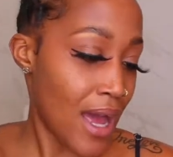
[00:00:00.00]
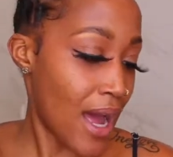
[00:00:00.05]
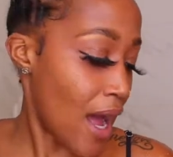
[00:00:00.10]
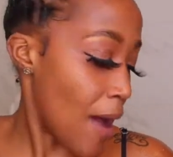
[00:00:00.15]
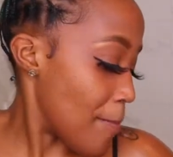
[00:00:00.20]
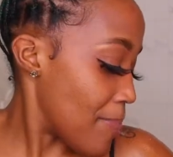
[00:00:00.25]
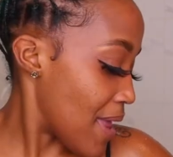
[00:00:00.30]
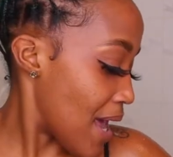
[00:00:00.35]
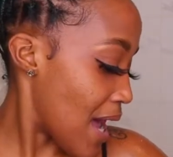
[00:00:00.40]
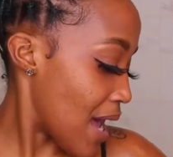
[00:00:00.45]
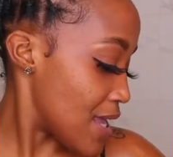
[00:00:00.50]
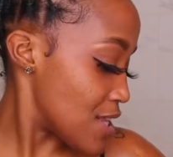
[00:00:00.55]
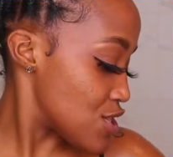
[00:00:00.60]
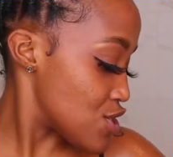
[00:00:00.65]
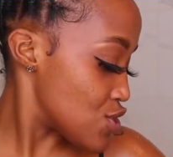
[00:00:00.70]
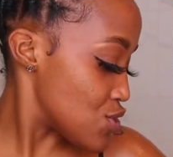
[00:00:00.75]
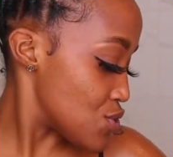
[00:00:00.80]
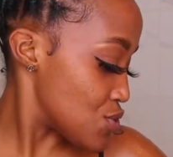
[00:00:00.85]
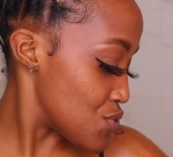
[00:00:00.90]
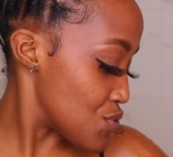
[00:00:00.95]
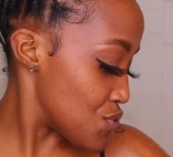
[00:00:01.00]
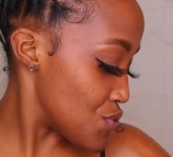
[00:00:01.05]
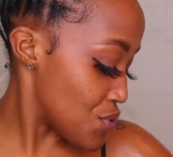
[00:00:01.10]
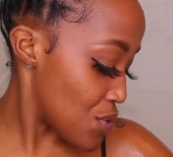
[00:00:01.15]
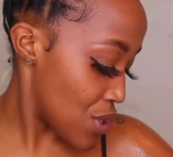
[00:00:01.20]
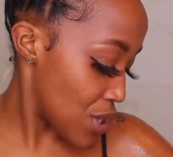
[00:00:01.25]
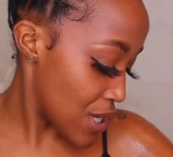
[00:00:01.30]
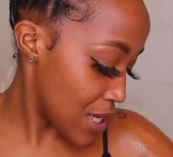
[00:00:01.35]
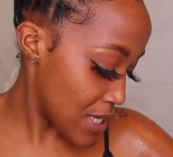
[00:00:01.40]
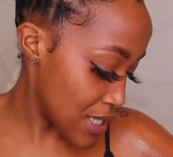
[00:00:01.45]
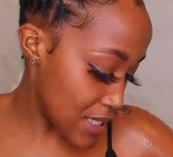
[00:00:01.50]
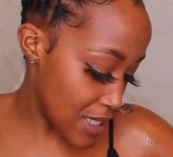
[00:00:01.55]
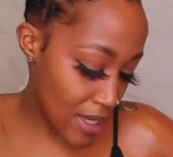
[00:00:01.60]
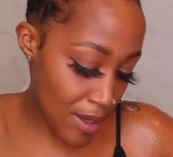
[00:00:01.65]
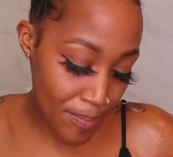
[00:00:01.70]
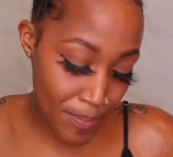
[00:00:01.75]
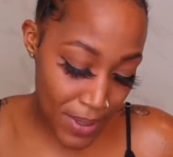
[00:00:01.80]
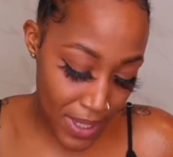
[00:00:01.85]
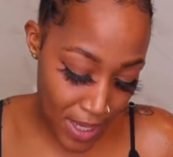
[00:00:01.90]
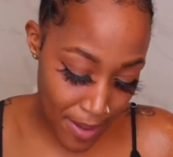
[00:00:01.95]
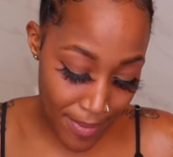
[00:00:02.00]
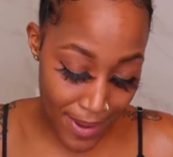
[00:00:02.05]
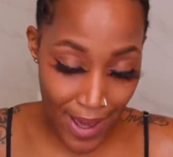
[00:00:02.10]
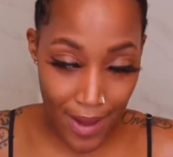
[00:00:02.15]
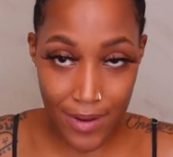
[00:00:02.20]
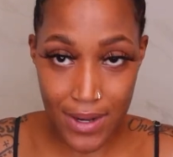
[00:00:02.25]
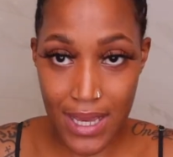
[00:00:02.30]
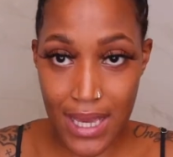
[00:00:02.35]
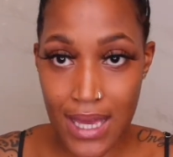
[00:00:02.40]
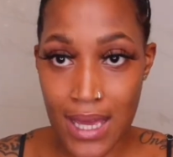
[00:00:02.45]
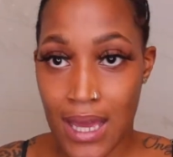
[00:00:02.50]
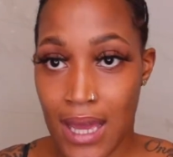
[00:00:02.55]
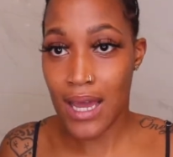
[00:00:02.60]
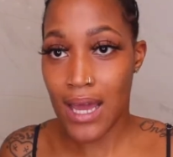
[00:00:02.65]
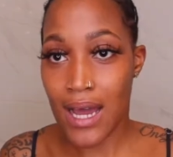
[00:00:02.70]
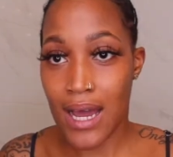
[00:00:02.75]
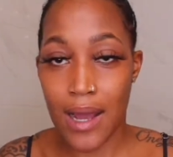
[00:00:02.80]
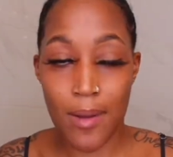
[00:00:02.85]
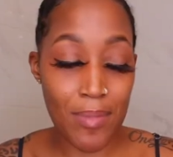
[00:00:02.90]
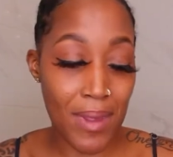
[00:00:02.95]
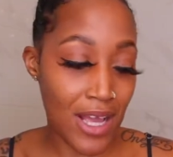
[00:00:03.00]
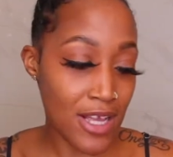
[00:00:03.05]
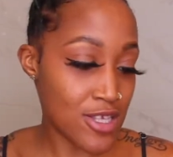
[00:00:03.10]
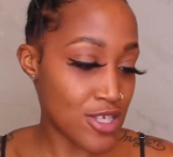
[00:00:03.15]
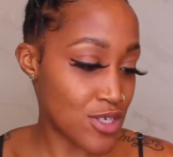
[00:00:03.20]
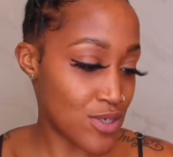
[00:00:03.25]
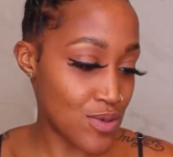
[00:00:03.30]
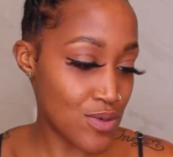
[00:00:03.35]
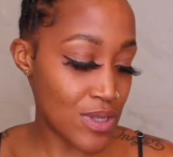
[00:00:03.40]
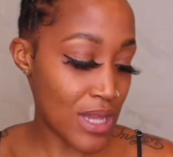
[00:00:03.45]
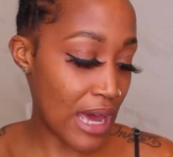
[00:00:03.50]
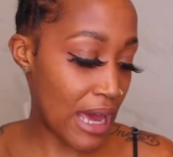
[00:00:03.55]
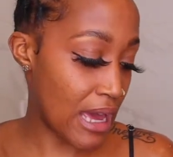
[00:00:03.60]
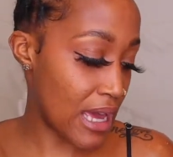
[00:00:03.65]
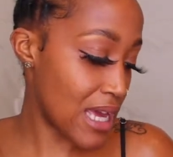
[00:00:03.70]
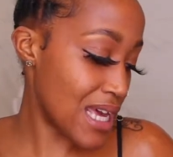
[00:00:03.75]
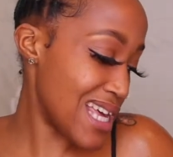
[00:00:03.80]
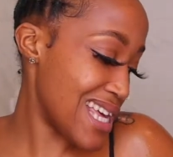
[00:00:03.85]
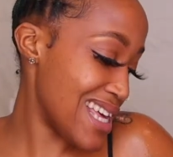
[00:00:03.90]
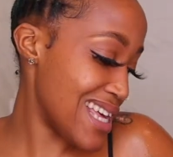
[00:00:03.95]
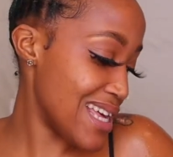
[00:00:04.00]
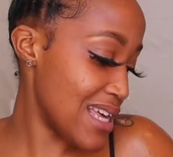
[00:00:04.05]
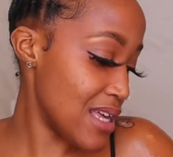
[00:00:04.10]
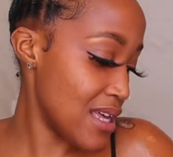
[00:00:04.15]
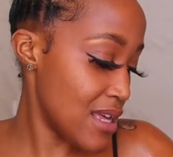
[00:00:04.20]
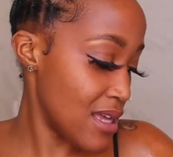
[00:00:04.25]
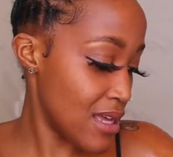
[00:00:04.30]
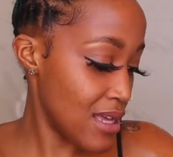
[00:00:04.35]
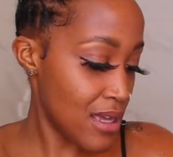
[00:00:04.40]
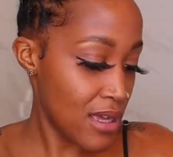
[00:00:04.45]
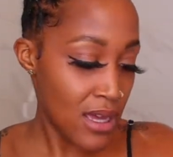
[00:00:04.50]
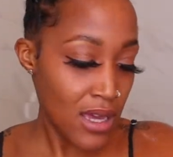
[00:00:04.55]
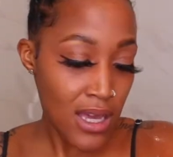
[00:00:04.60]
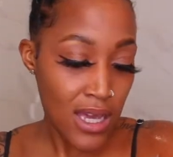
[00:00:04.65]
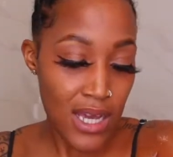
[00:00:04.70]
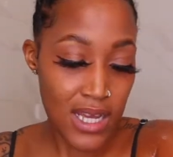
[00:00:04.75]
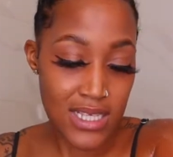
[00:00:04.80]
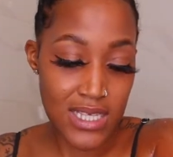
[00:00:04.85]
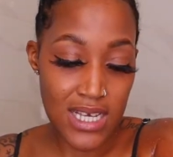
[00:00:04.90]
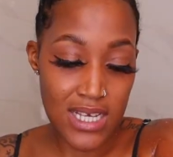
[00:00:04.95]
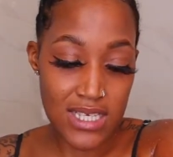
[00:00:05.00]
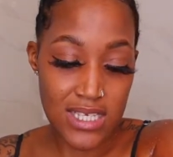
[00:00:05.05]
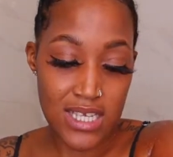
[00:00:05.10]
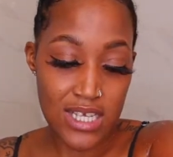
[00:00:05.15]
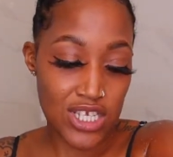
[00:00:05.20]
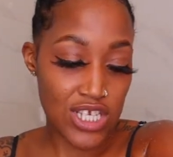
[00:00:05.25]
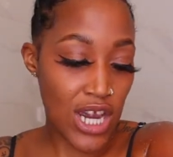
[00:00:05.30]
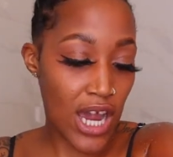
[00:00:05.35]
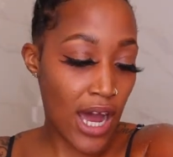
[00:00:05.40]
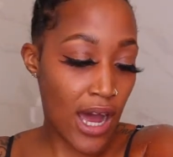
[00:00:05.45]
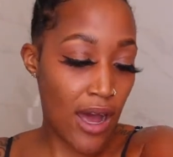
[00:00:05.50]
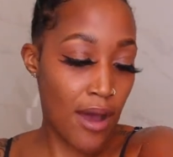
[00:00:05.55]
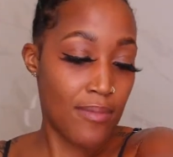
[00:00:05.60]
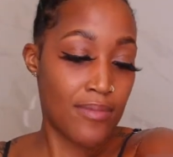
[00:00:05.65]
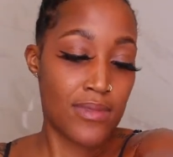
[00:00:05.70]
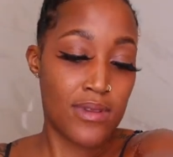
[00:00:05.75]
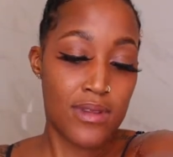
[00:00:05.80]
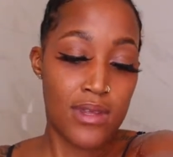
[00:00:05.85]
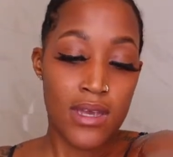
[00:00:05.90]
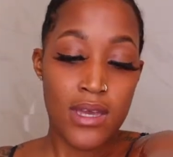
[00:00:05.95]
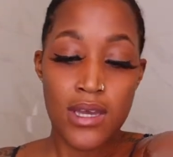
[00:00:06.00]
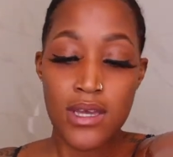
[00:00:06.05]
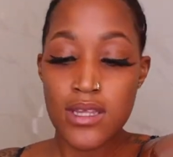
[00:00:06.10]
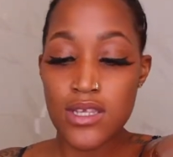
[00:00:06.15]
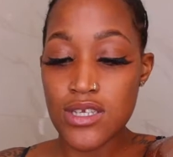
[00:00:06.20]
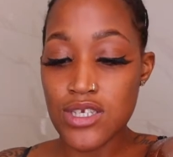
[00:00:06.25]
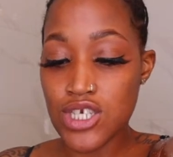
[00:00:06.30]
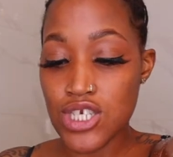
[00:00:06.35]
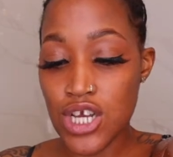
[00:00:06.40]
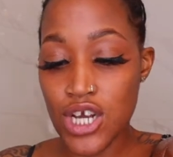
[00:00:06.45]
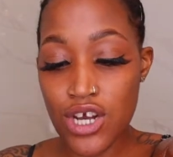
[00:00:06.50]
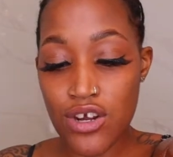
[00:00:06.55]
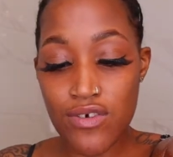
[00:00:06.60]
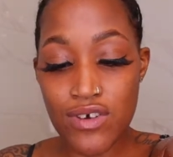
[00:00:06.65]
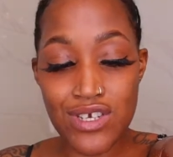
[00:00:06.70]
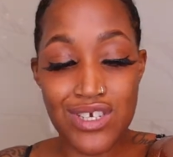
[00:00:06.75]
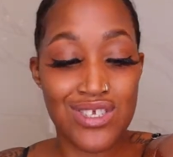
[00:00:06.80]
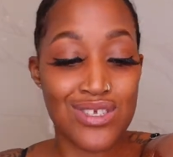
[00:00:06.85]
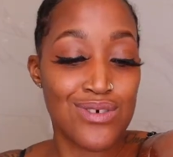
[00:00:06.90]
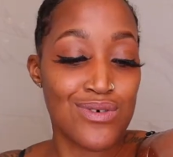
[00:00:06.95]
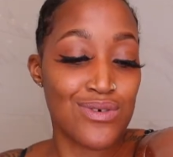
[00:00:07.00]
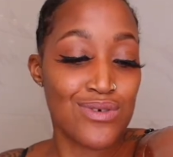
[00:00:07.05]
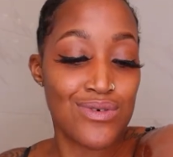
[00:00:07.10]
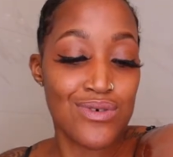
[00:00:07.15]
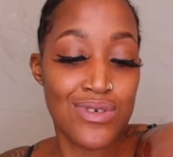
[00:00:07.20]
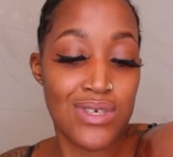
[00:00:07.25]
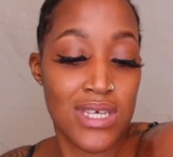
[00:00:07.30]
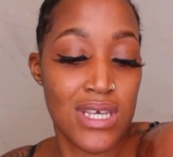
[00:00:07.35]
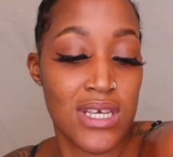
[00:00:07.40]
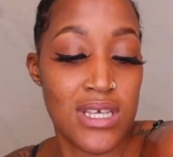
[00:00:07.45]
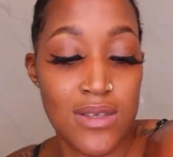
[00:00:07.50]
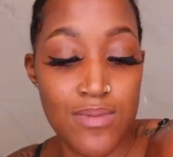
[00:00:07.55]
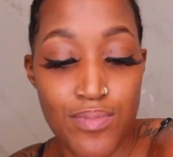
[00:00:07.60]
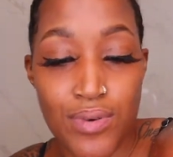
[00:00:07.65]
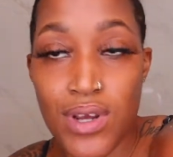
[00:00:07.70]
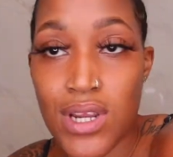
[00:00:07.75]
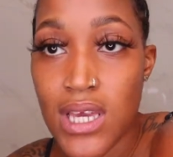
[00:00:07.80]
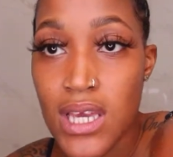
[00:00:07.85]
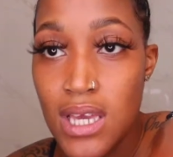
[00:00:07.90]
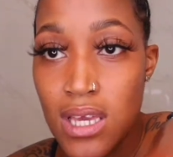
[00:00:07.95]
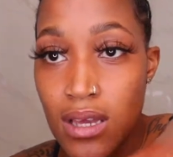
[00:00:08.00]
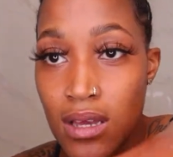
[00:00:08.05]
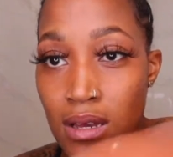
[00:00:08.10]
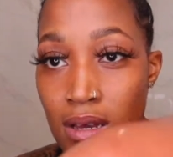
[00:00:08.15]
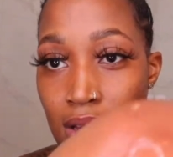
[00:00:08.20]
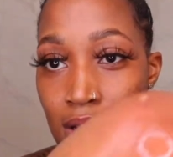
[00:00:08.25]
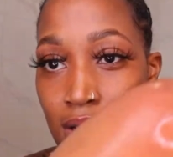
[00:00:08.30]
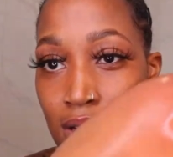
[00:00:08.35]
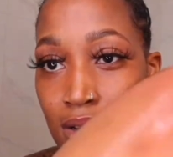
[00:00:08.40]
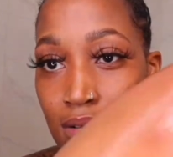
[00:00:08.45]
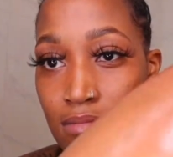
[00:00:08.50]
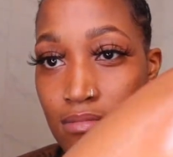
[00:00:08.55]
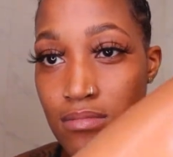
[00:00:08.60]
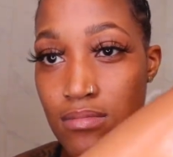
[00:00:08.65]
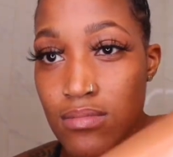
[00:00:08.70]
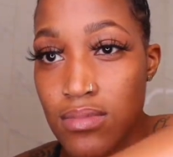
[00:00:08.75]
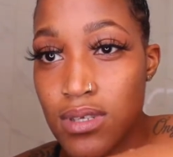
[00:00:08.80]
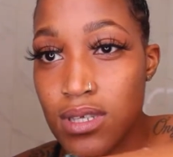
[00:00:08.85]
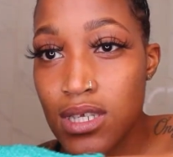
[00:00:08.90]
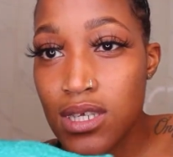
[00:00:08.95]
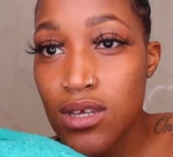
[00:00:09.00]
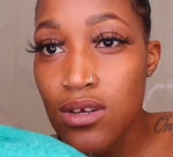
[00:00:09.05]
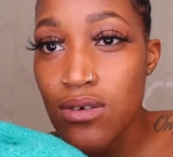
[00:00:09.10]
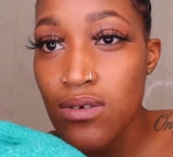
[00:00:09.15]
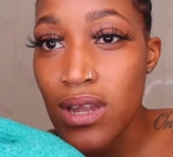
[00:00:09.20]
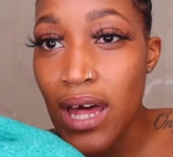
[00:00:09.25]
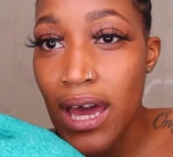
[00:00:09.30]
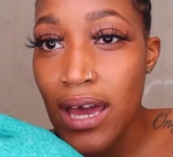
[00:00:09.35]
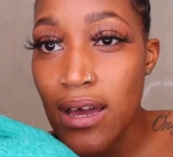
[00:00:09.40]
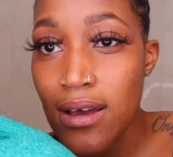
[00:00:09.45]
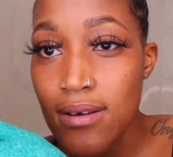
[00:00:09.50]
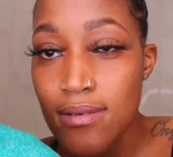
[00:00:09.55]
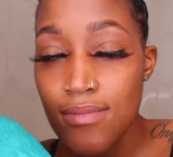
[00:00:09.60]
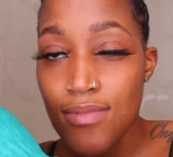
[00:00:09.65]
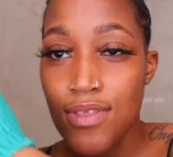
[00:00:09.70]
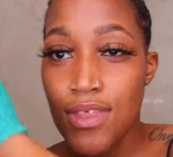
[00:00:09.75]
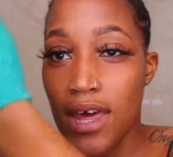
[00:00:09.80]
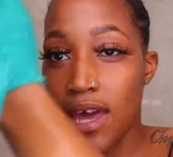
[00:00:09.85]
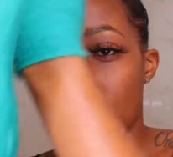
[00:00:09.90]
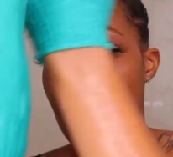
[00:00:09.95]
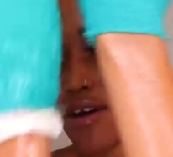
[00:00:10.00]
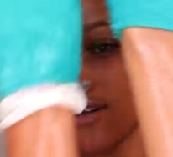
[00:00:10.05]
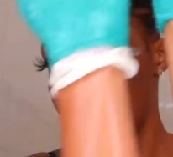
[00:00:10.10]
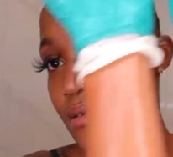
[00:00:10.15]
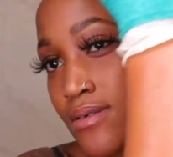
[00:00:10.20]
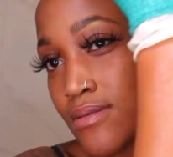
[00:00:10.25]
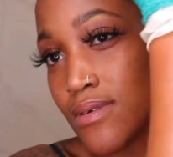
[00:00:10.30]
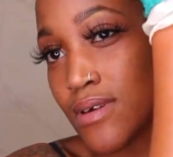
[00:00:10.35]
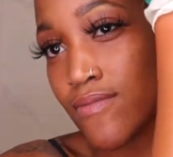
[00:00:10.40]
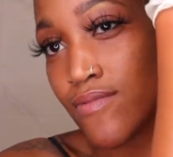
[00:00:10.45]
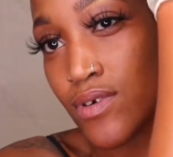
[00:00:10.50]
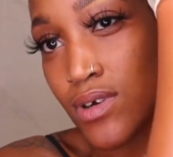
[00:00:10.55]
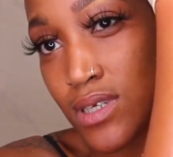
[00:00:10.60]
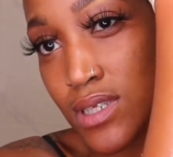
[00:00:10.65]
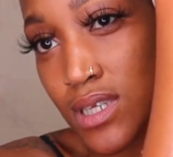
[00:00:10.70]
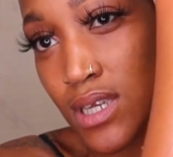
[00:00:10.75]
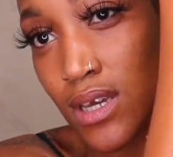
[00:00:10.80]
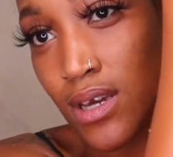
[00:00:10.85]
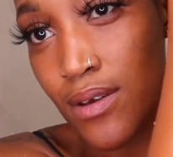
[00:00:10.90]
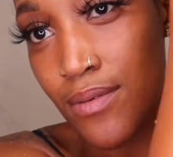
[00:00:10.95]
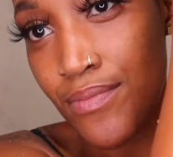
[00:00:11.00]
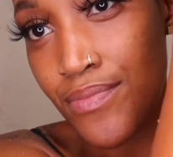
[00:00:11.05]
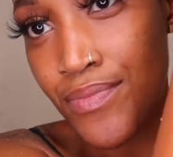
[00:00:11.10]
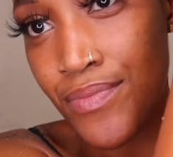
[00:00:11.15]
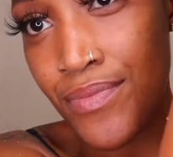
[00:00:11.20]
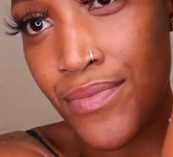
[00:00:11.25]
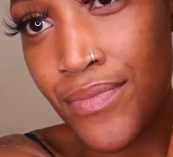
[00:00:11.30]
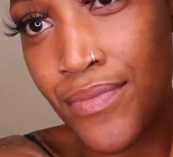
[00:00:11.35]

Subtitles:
I'm not too yippy about it. I'm not too like, it does the job. Sugar crystals is pretty still like there, if you can see it.